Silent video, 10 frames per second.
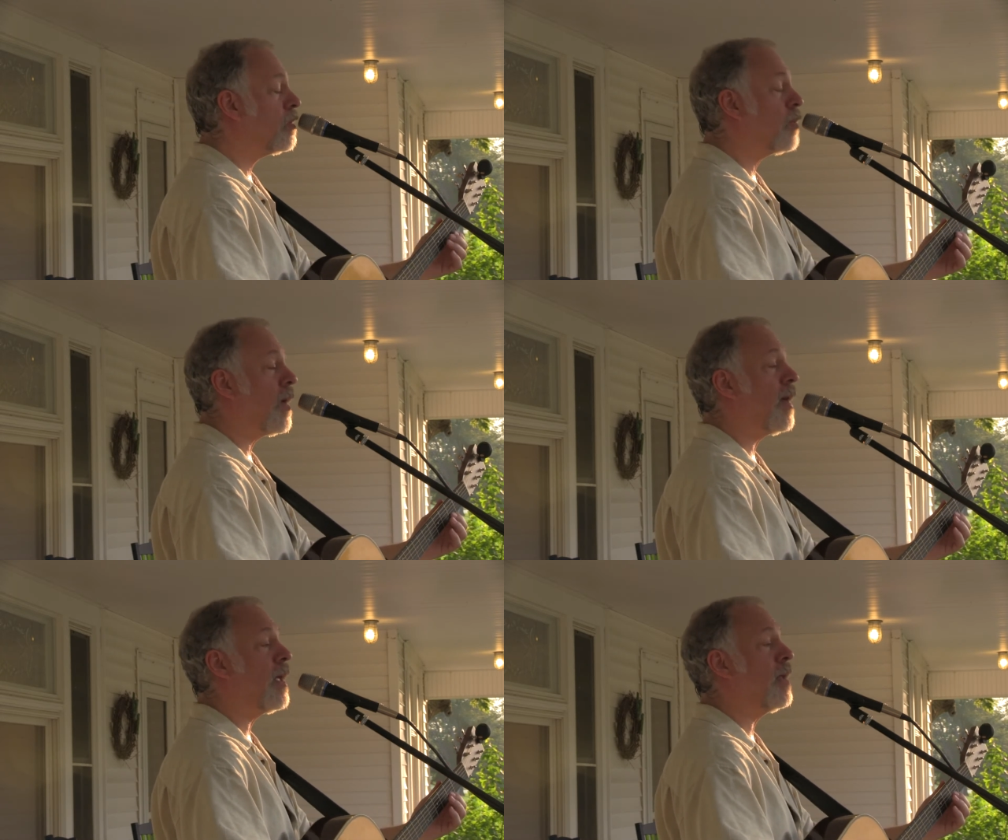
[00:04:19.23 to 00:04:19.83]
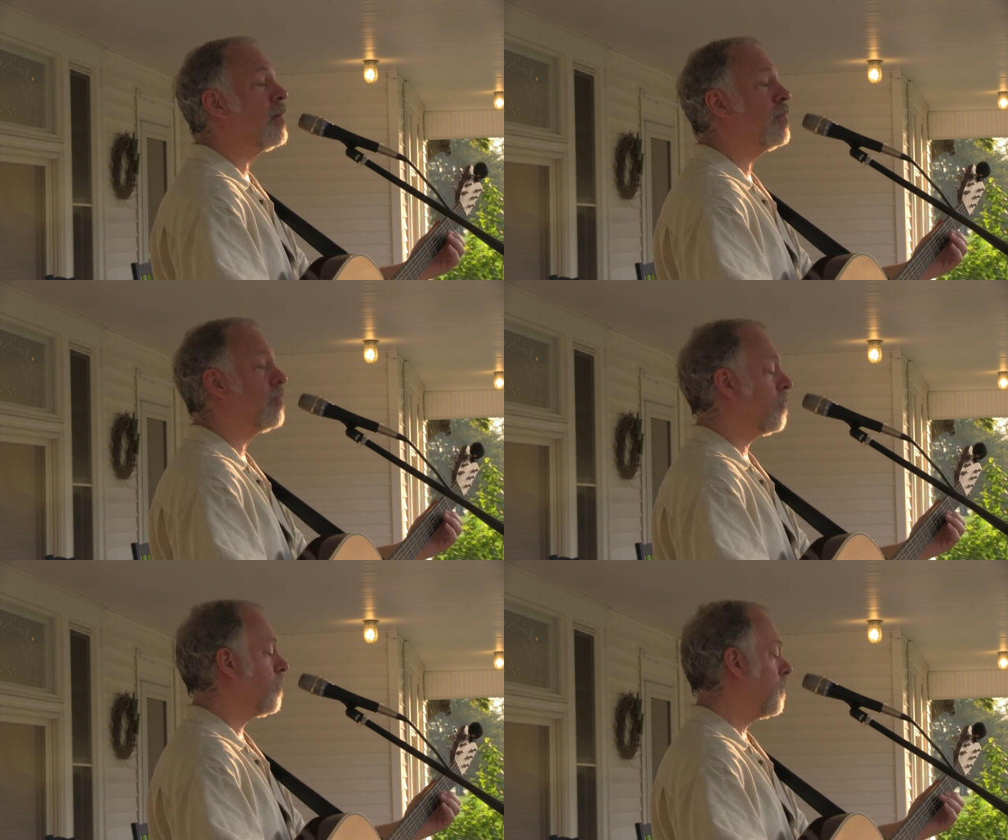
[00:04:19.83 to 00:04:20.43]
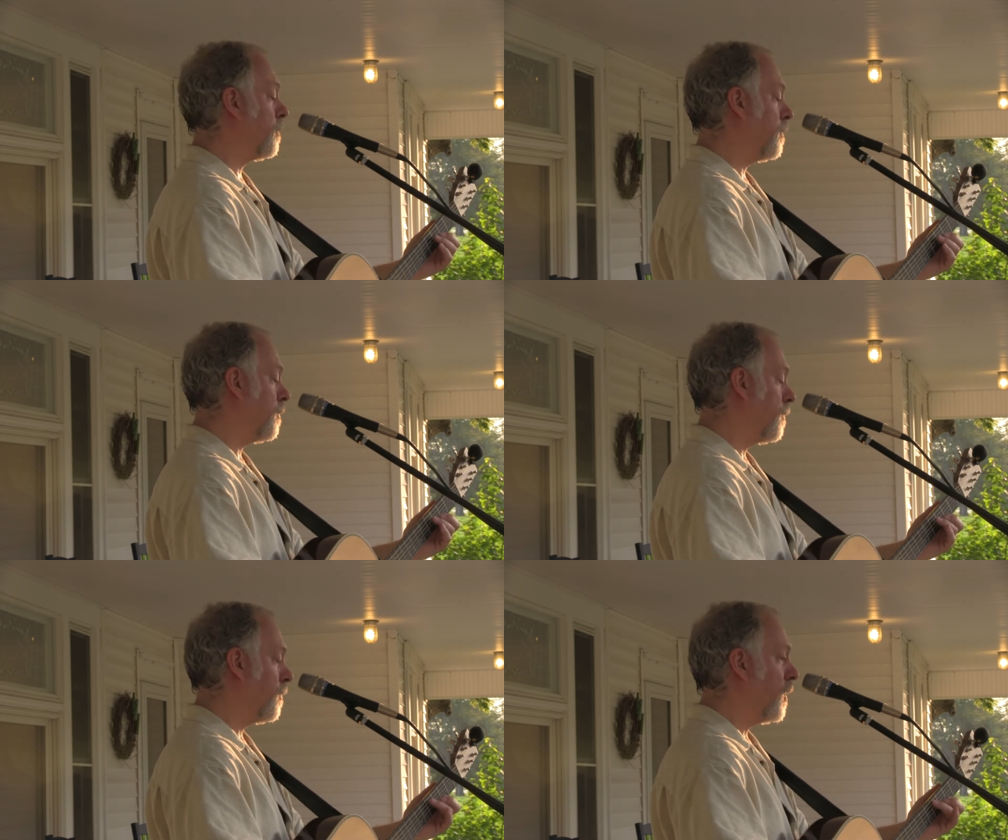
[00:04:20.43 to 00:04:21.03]
to twine.
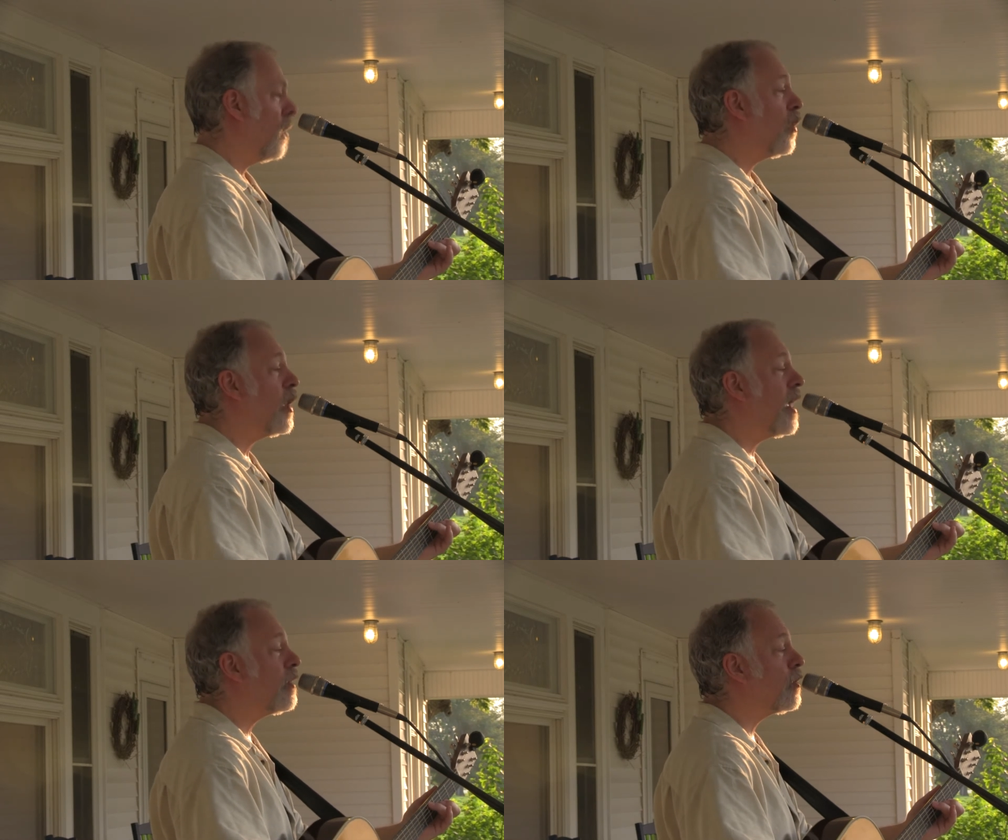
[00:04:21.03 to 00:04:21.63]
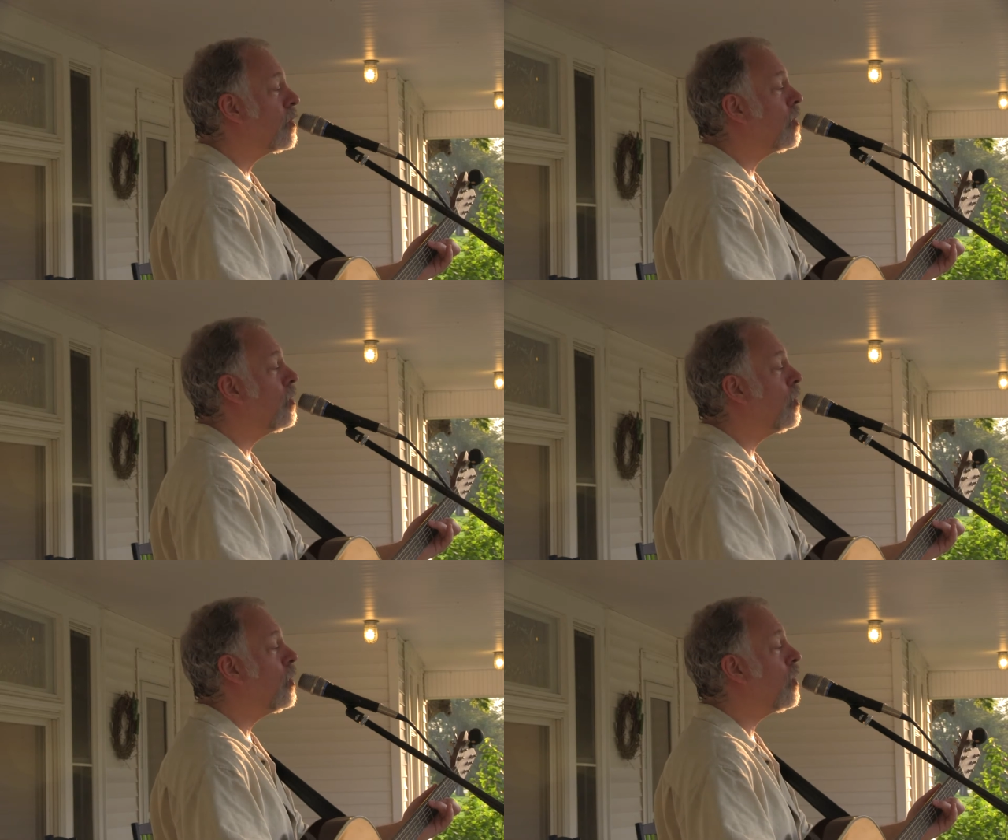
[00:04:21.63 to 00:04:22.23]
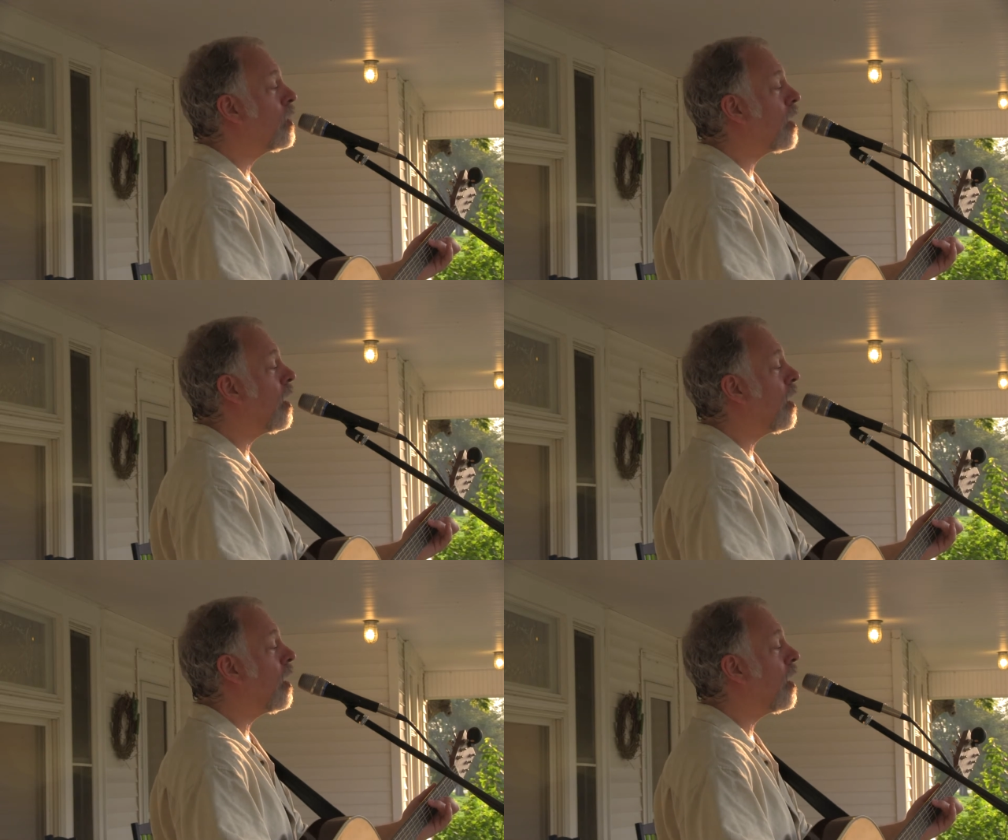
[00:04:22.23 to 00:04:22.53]
We entered the New York